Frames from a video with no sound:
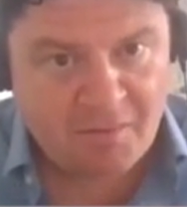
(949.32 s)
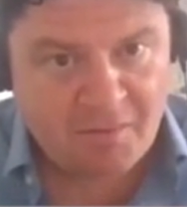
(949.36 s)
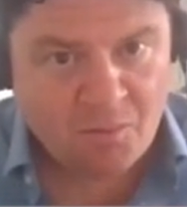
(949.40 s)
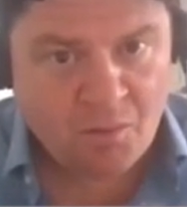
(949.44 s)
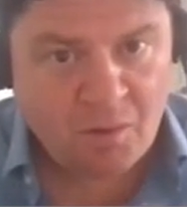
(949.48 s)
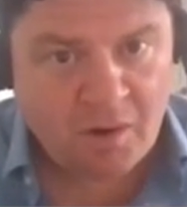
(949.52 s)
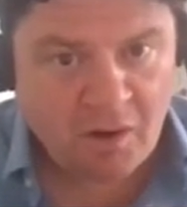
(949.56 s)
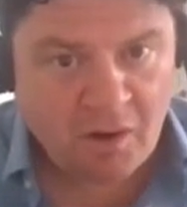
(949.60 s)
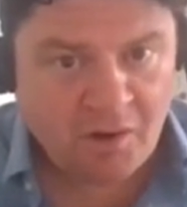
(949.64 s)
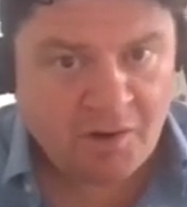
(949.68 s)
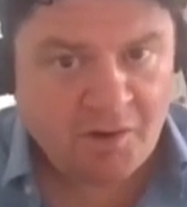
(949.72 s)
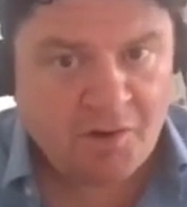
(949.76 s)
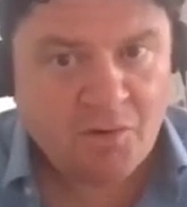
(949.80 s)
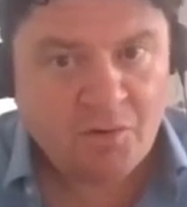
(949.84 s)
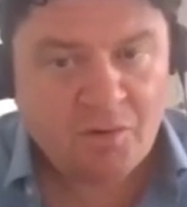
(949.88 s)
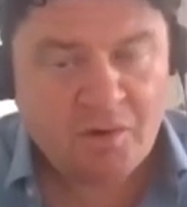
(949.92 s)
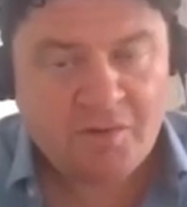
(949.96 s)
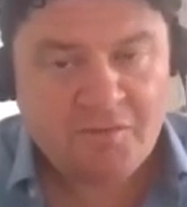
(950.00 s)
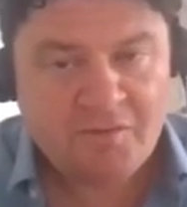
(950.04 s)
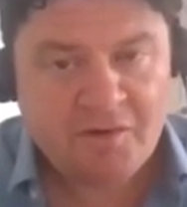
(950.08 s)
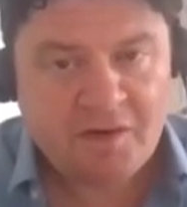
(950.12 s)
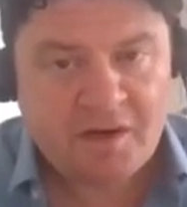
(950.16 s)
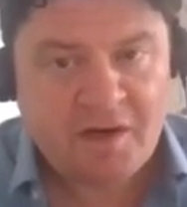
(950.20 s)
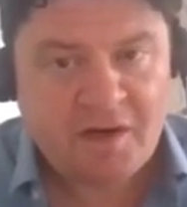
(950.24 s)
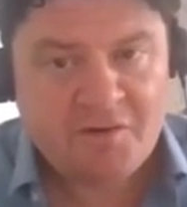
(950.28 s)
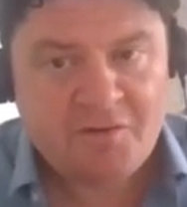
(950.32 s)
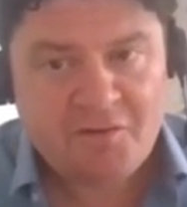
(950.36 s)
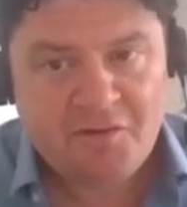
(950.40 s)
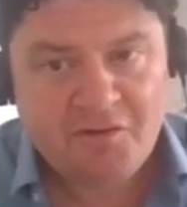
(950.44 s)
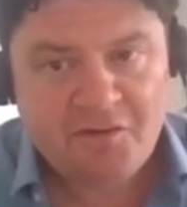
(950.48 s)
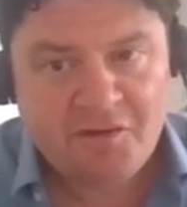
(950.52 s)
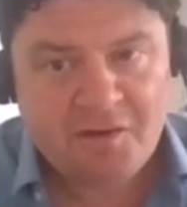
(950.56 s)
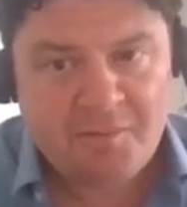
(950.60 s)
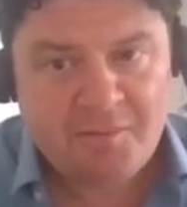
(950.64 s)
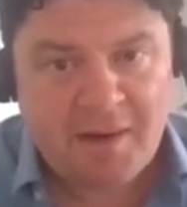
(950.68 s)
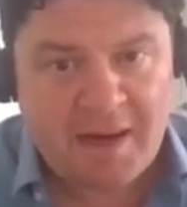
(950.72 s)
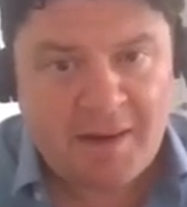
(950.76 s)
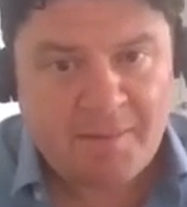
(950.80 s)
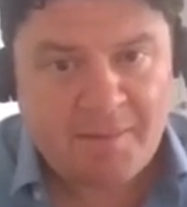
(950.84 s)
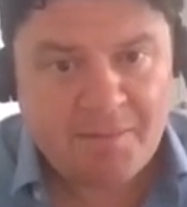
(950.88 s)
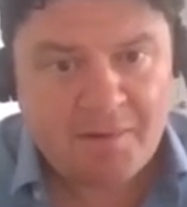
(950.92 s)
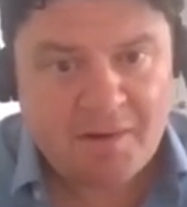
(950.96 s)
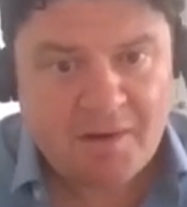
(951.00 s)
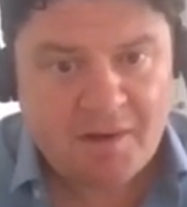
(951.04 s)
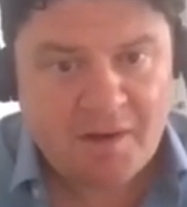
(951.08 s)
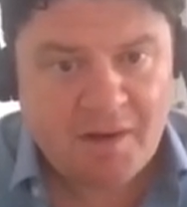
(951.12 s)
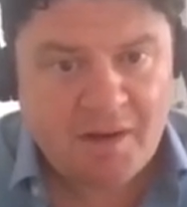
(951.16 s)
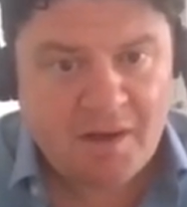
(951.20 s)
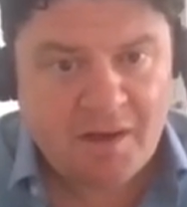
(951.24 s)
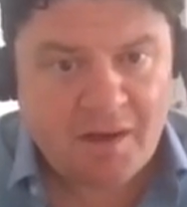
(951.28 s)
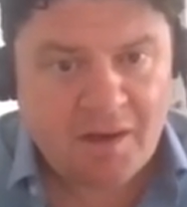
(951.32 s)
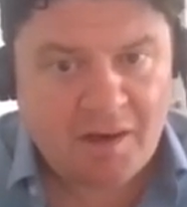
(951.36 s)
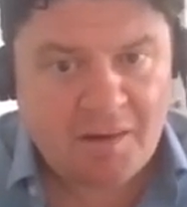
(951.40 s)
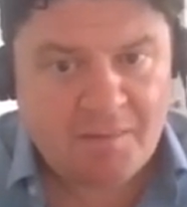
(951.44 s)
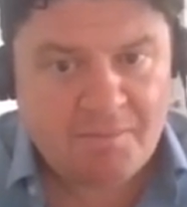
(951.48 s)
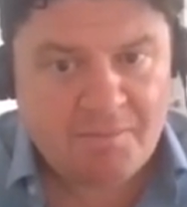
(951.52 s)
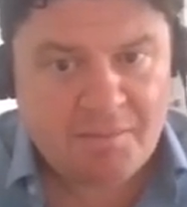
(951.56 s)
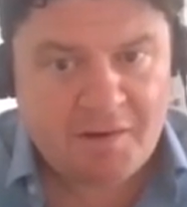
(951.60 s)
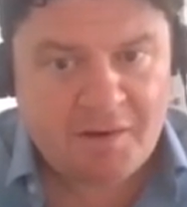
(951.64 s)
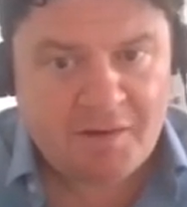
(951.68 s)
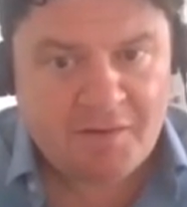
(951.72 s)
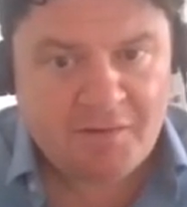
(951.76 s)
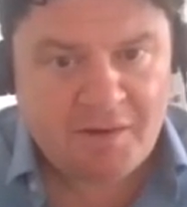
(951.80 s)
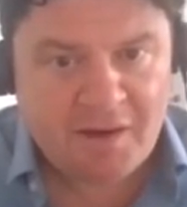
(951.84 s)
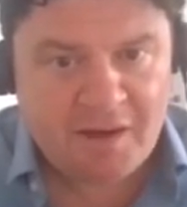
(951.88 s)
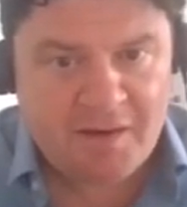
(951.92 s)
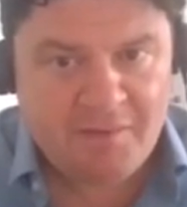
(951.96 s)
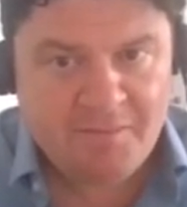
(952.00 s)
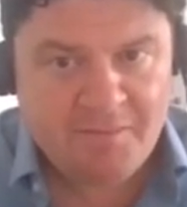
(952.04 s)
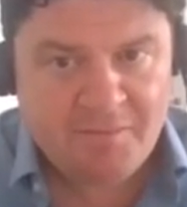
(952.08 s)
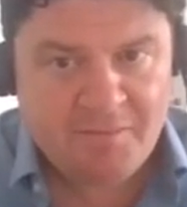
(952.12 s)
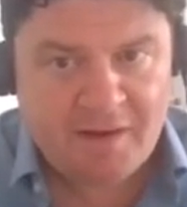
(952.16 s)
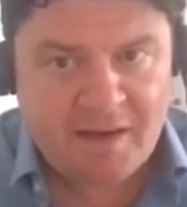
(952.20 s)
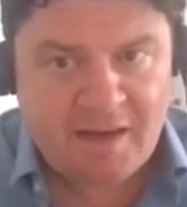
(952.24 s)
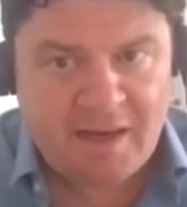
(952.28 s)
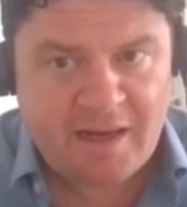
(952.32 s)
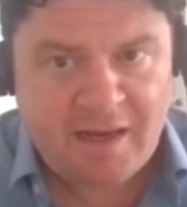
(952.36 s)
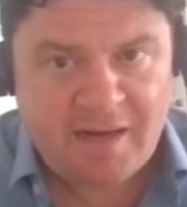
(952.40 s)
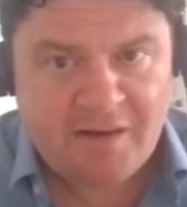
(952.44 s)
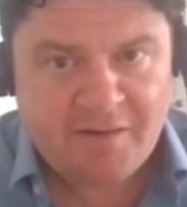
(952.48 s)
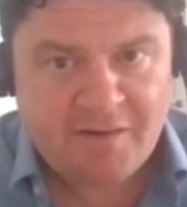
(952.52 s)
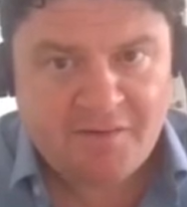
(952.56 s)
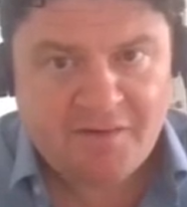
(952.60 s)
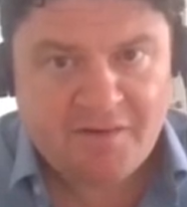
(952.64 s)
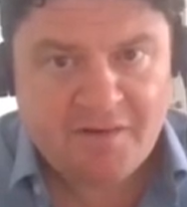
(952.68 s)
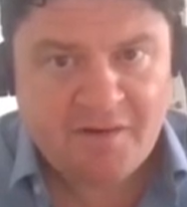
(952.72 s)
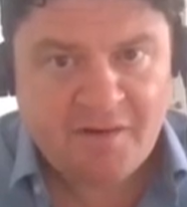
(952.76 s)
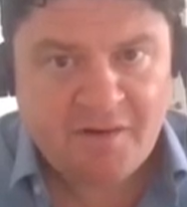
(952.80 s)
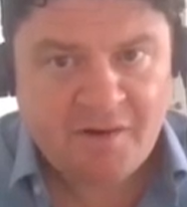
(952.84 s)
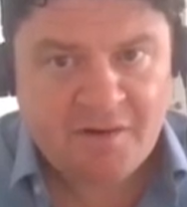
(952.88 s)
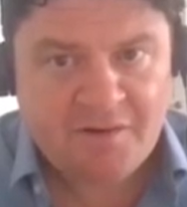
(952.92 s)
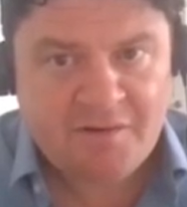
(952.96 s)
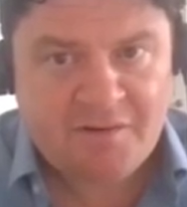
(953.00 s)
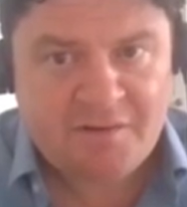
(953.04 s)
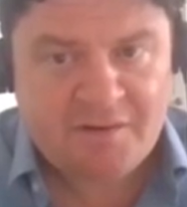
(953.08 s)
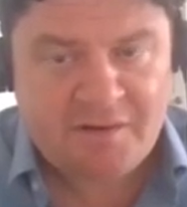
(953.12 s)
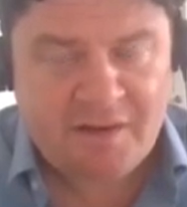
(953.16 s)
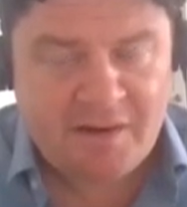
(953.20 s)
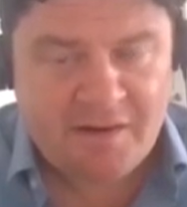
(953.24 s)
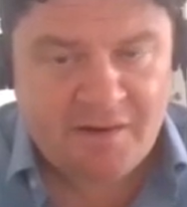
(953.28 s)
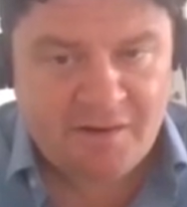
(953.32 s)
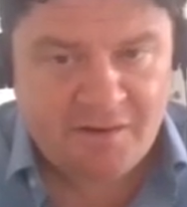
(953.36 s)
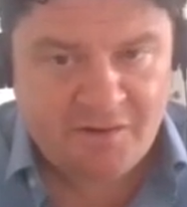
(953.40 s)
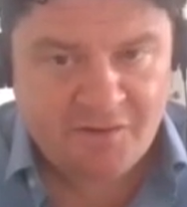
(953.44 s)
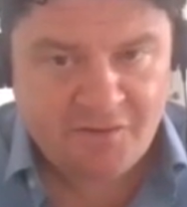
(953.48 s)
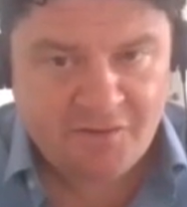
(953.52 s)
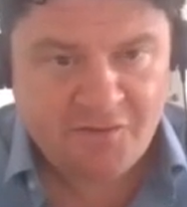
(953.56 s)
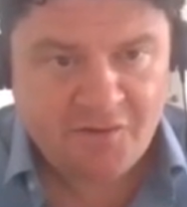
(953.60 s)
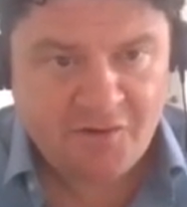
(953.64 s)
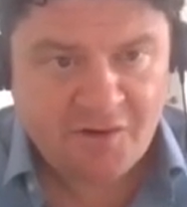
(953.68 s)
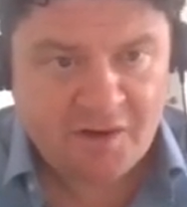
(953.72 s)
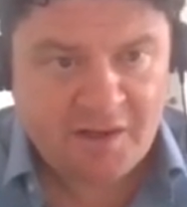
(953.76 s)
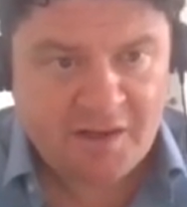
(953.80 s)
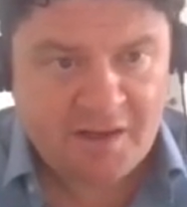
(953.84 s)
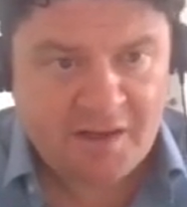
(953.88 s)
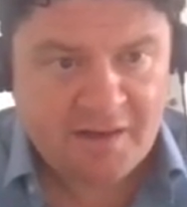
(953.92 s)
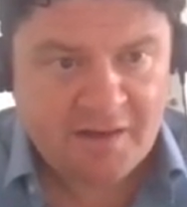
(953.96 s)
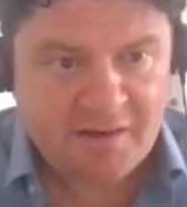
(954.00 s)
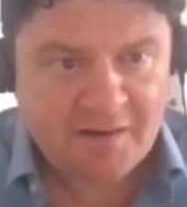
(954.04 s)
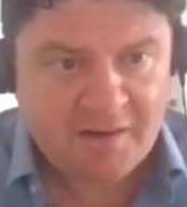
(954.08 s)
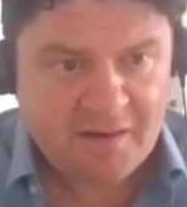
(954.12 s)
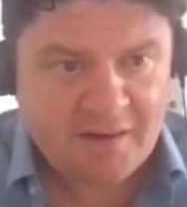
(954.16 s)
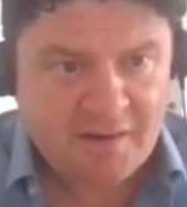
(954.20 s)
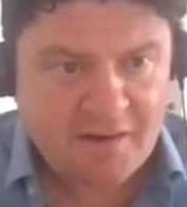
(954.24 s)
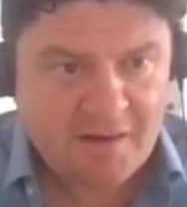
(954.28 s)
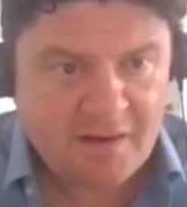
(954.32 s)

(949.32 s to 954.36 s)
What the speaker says: well, I call it the currency map, but it's aimed at identifying